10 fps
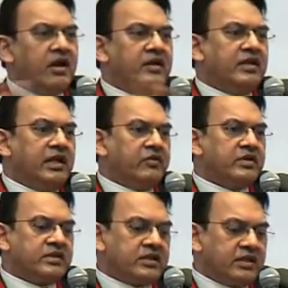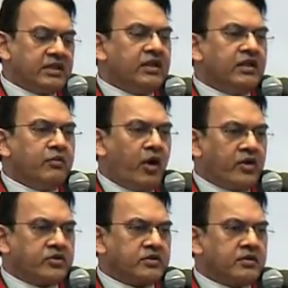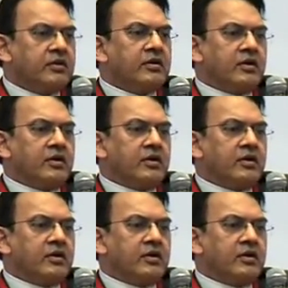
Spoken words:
and delivers it in a little box.